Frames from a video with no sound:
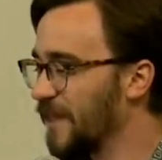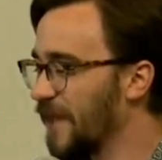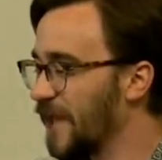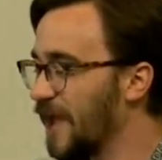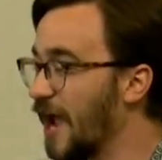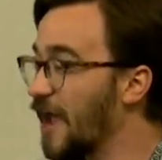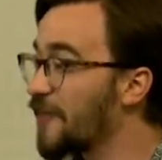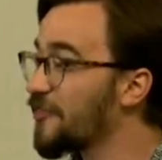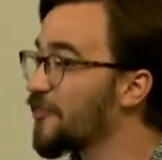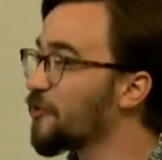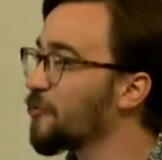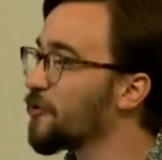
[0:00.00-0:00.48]

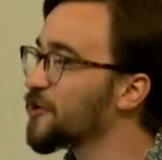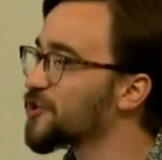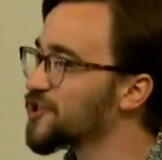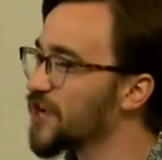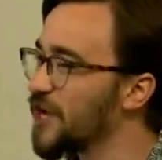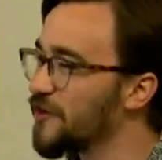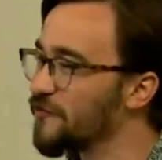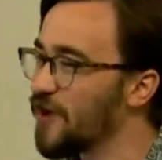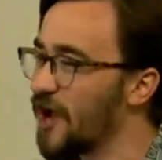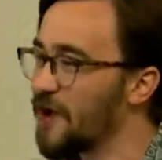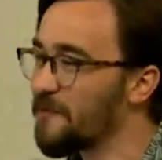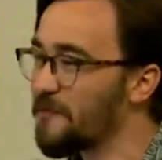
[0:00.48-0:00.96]
And then once you
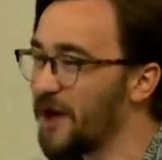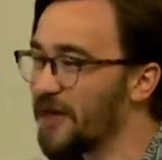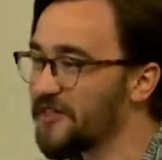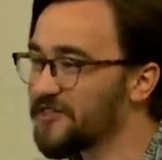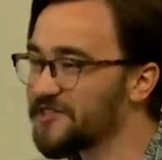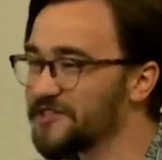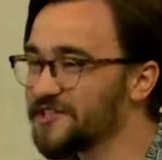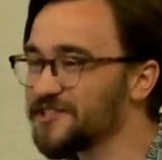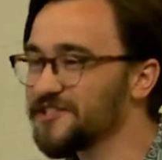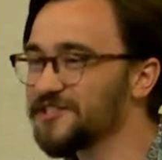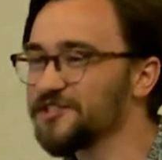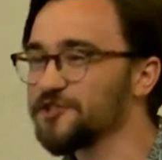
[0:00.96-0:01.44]
have a
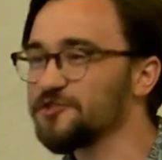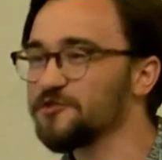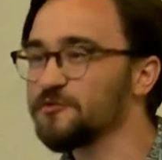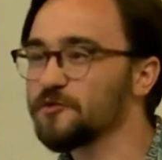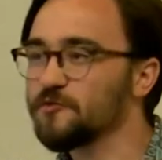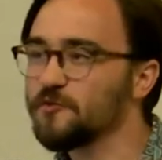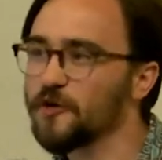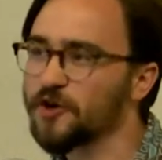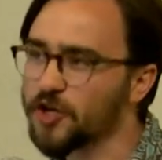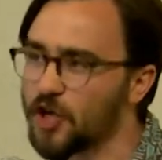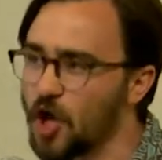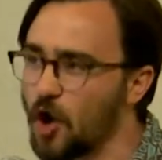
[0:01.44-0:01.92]
hypothesis, you
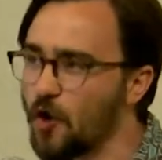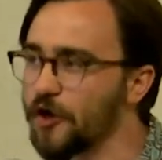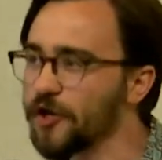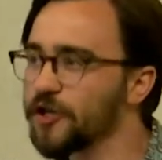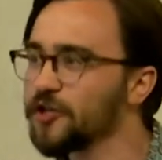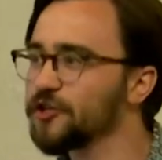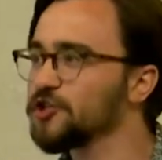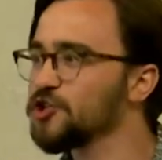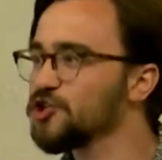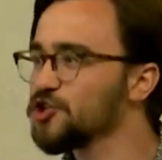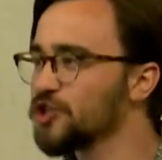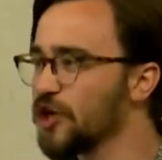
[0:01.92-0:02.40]
want to go in
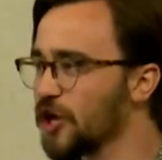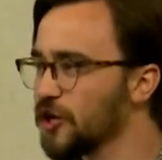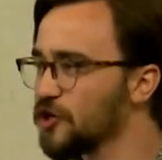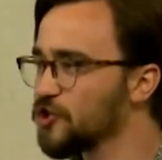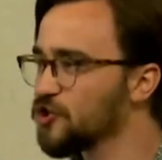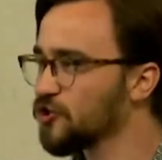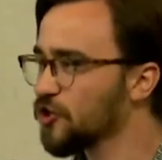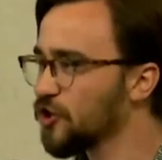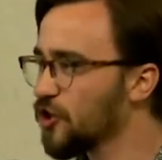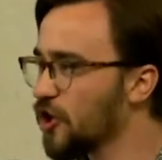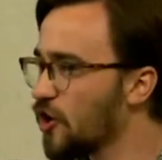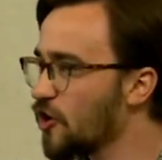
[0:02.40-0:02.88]
and change
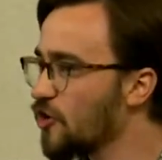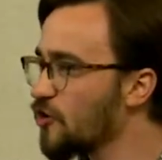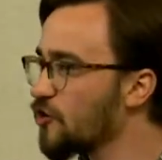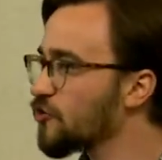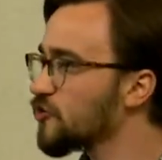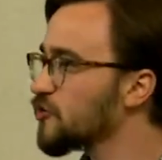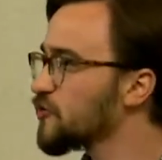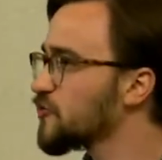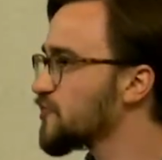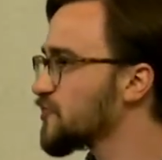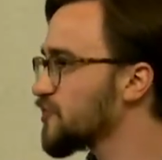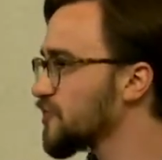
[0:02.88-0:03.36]
your
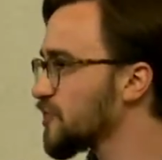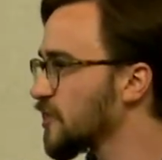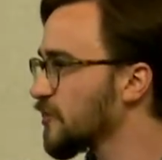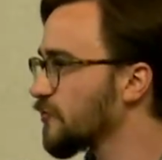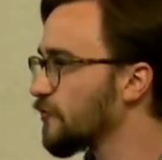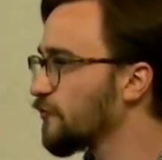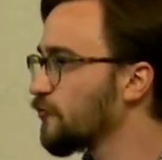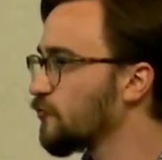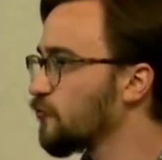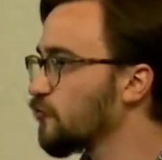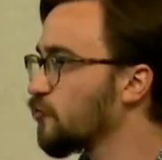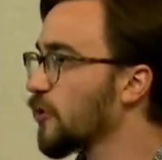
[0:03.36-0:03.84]
code, see
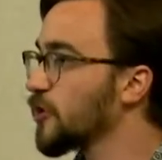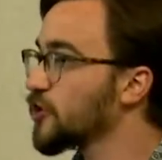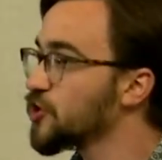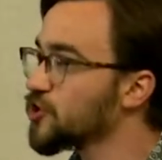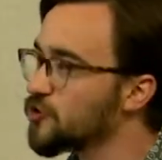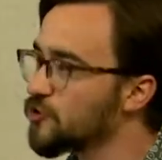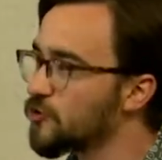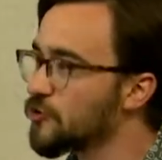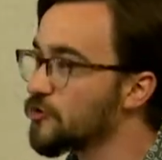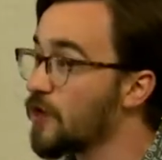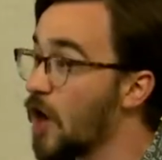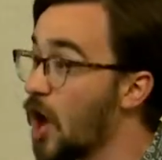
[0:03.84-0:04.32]
if what
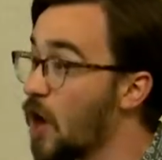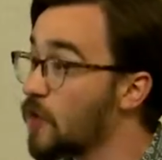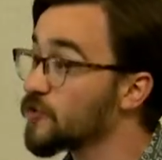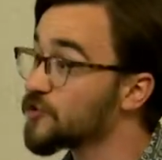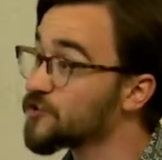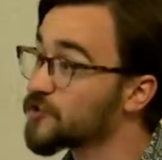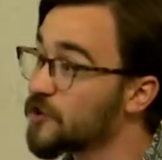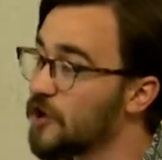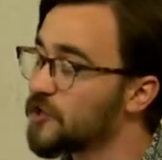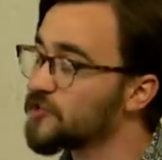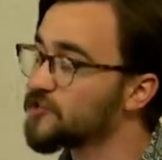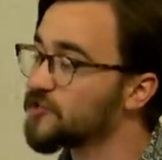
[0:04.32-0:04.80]
you thought was
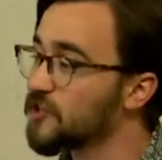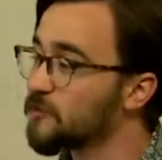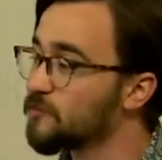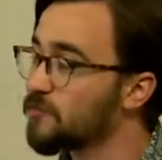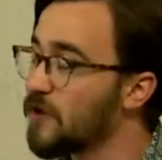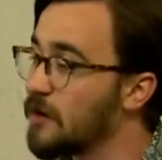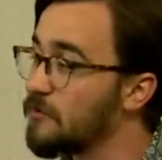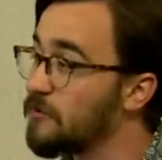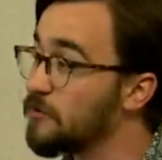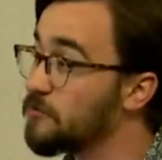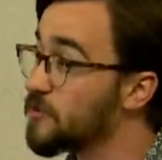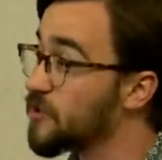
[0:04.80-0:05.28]
causing the
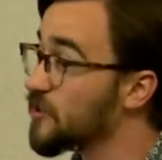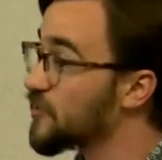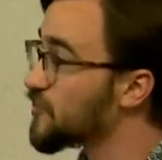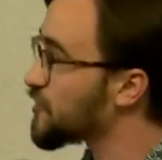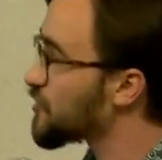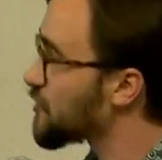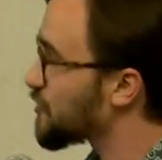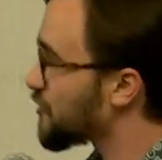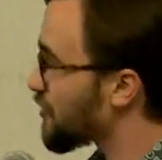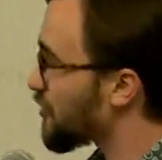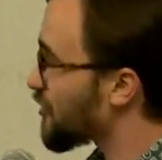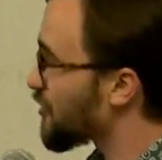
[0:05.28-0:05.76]
problem
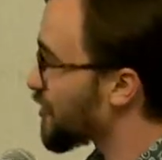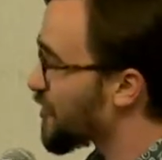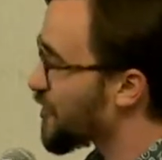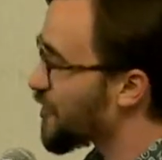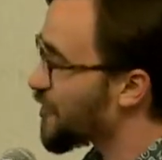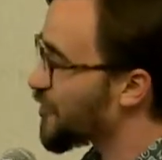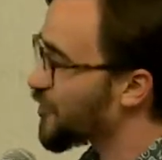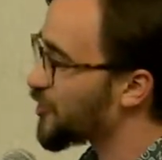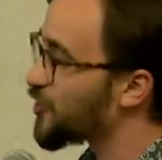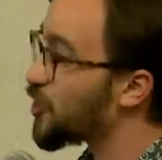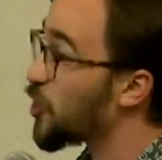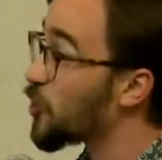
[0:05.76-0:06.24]

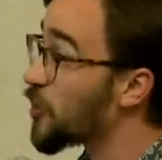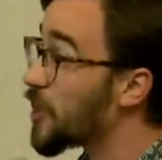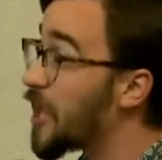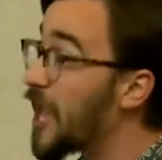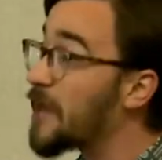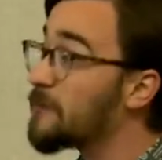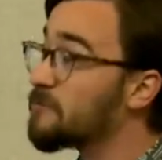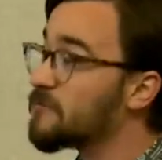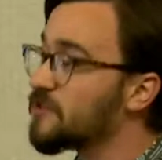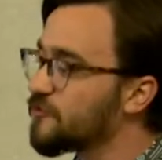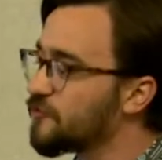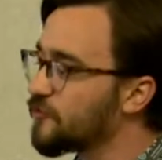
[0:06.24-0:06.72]

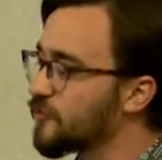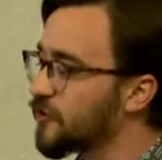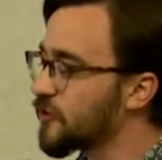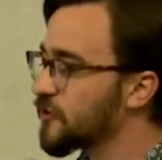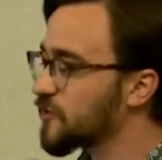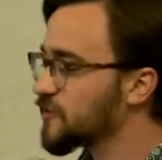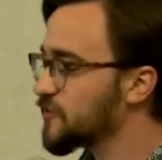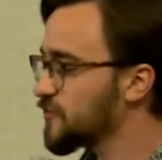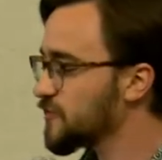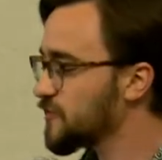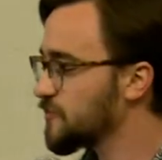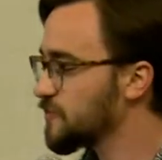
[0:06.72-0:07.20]
can be
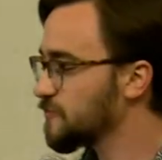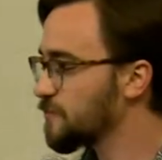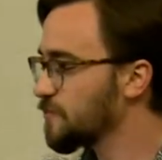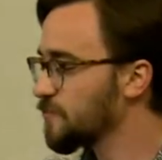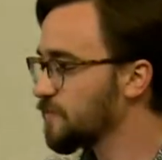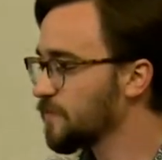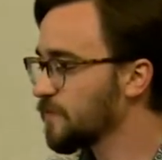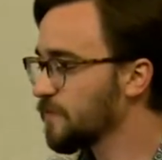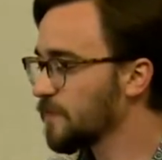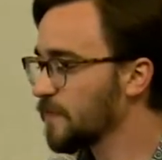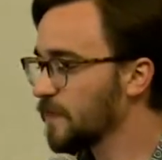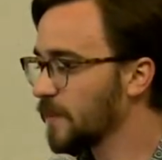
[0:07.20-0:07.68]
fixed.
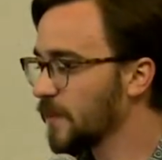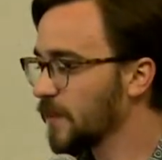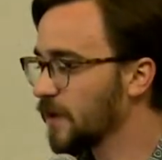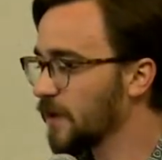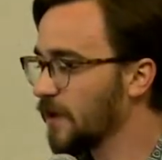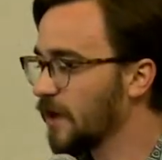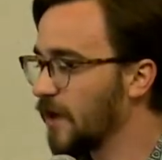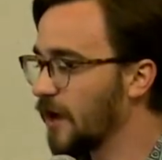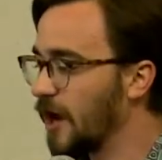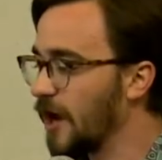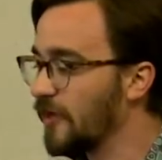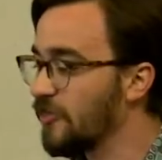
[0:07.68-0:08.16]

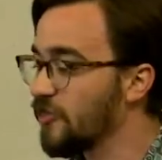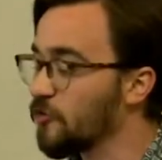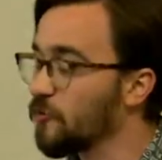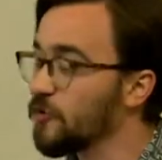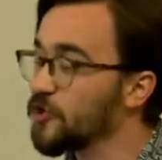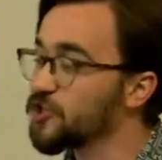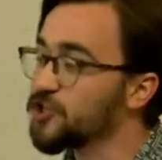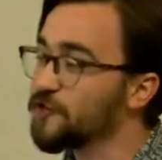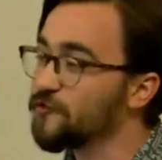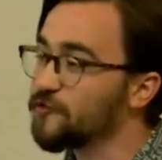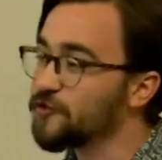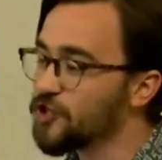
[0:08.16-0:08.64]
And then
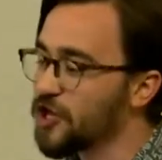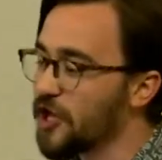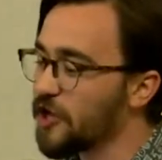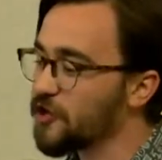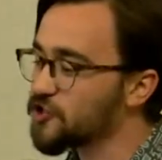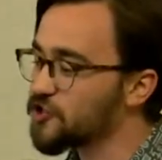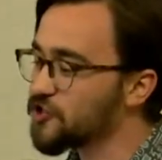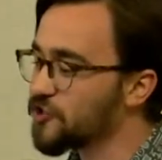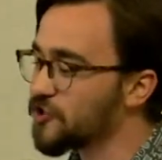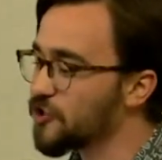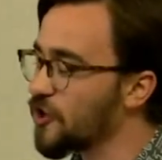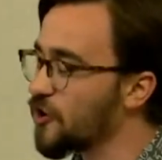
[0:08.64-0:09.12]
once you've
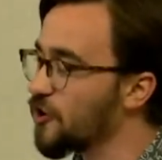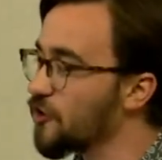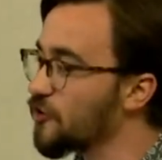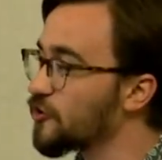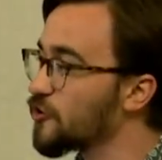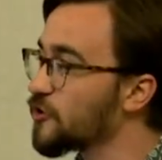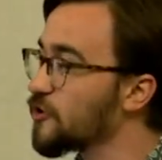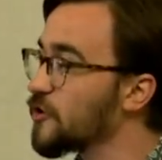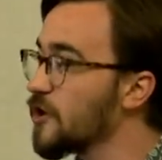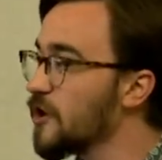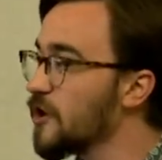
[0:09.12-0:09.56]
changed the code,